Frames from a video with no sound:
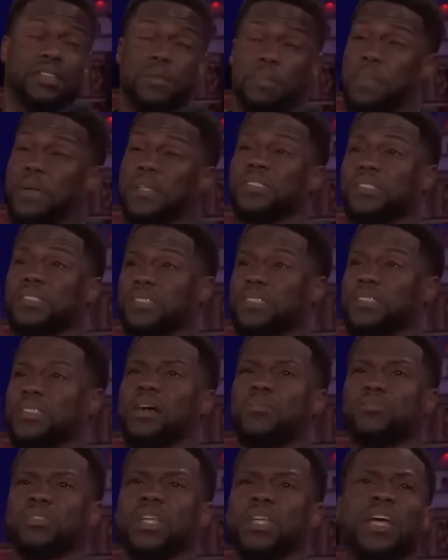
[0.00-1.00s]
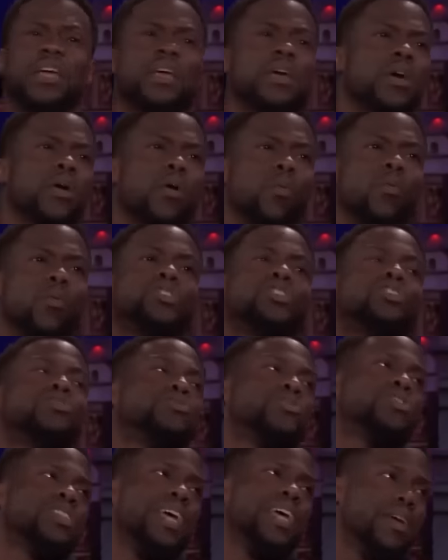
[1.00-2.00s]
the business. And I was like, what you
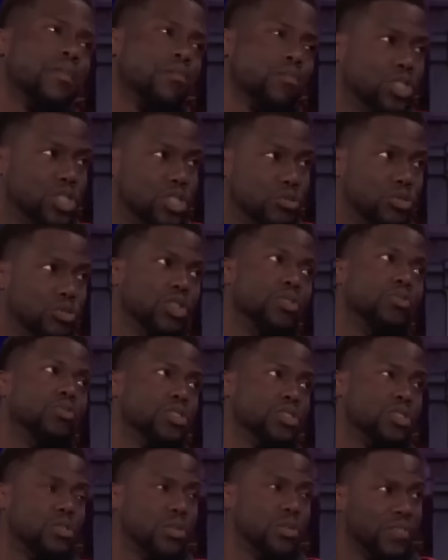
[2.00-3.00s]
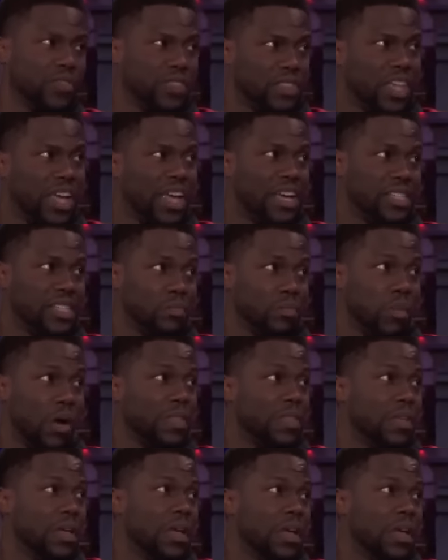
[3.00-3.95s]
say and what you do is two different things, brother.